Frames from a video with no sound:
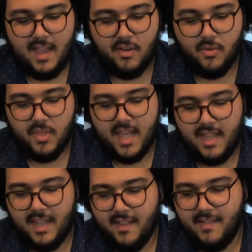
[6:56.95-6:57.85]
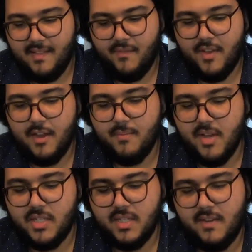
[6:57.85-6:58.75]
I know that it is very
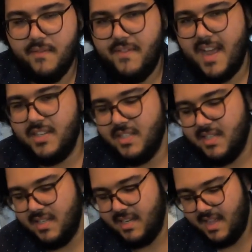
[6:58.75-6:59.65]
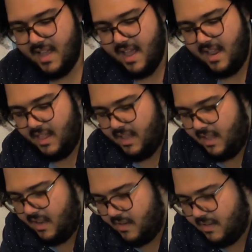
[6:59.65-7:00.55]
much in fashion and a
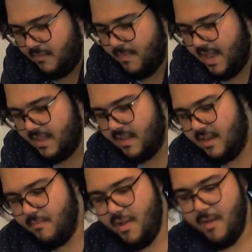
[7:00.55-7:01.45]
highly demanded and